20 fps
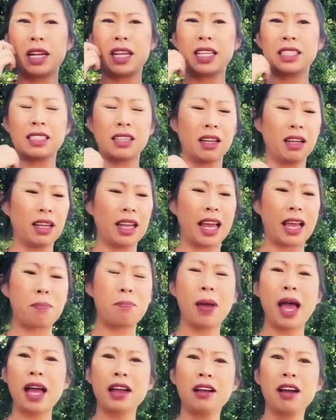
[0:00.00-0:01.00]
and he's all
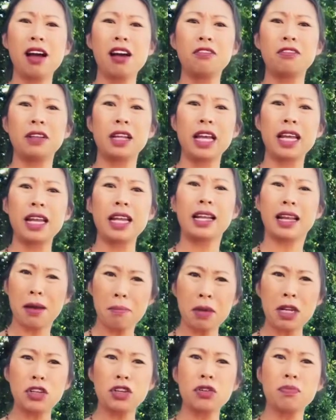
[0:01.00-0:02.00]
like, back off, lady,
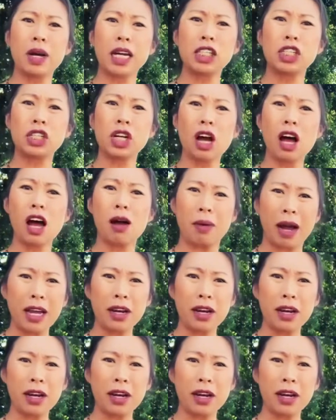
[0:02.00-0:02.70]
let me do my job.